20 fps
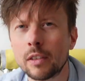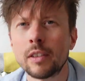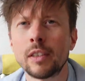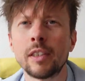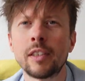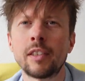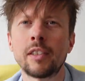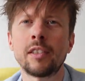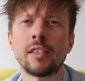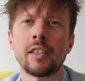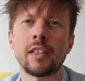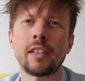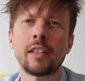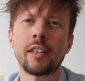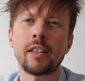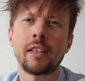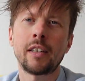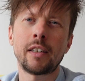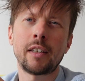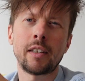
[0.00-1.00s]
This is
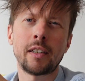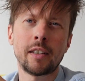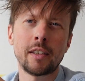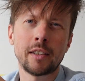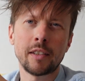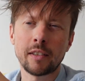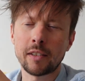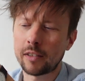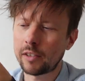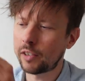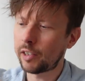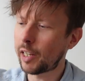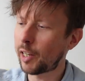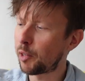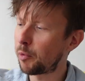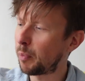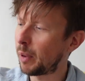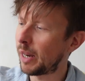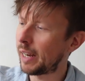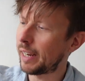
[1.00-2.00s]
a
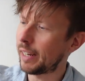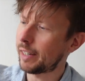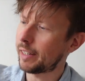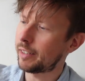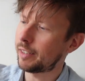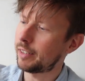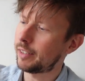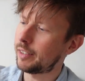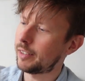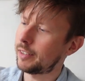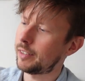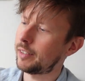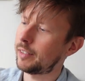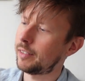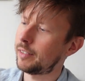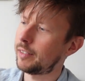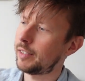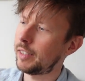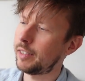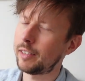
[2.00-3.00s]

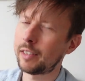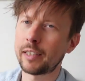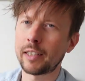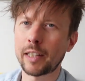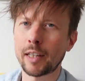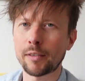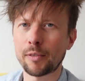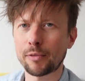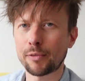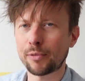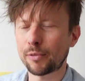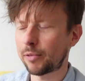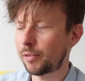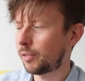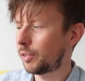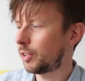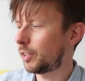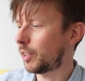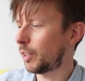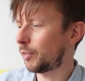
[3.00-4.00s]
Z-Packs DCF
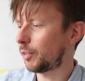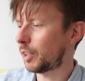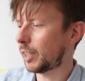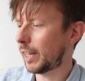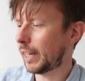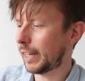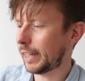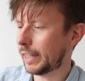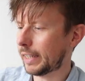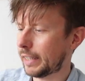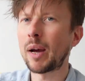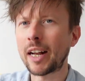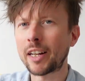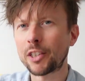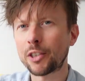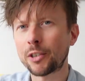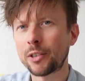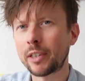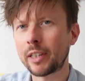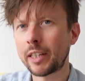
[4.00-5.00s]
stuff sack.
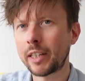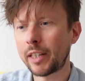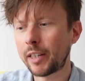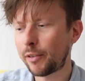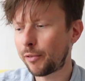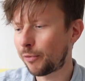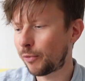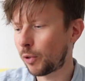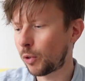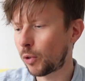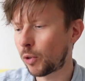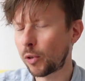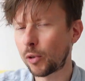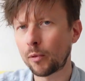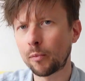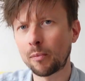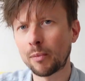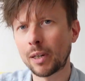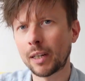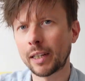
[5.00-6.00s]
Battery for
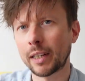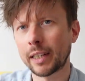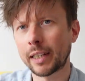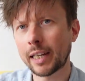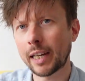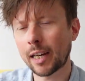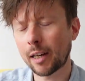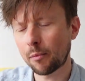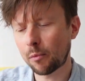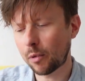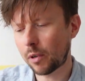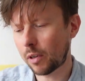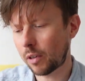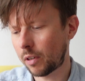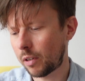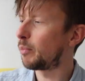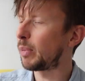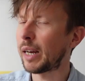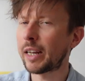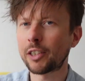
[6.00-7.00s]
my camera,
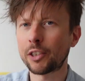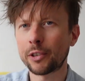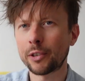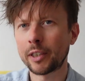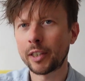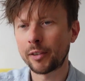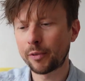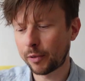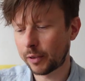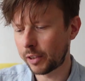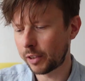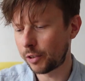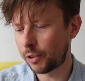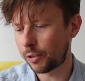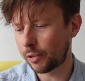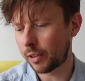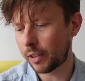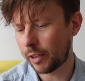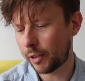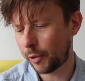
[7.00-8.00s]
battery for the
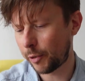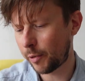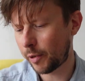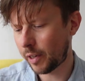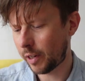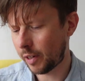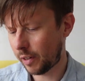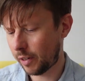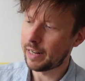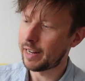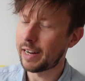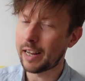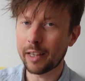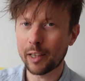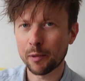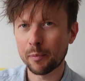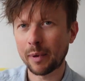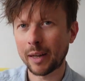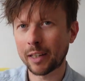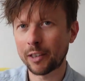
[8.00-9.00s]
drone,
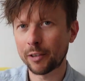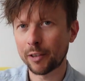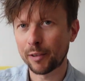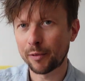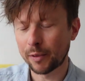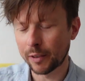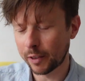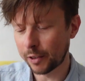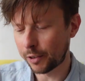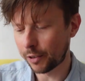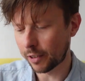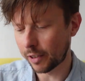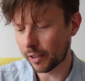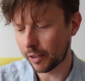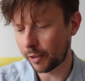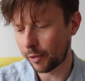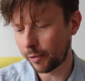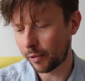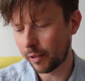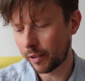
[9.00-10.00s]
another battery for the
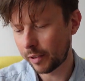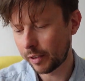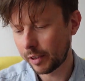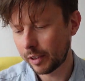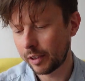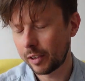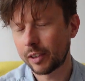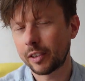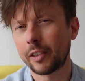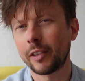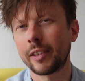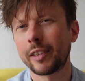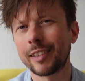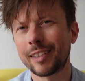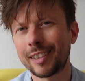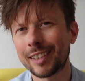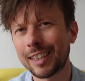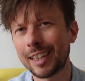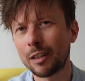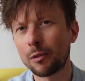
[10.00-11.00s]
drone. So you can
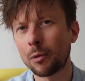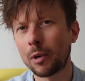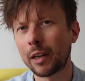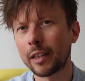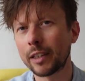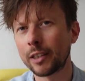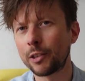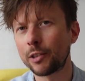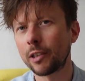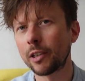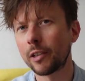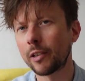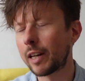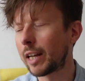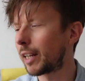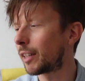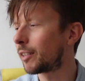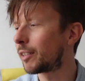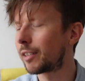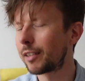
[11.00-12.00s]
see why the drone
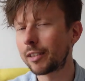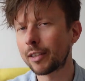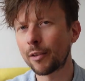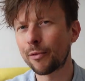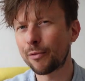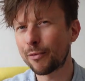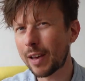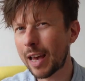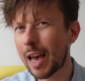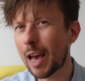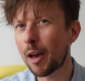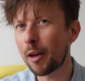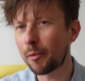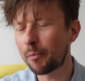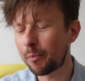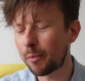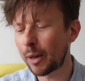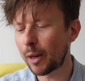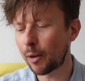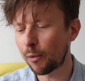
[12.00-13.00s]
adds a fair
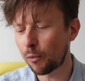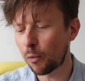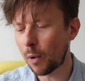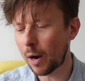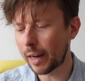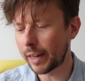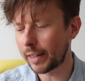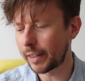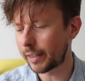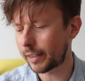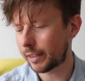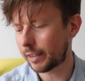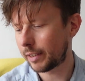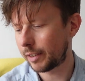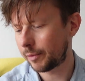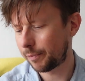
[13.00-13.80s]
bit of weight.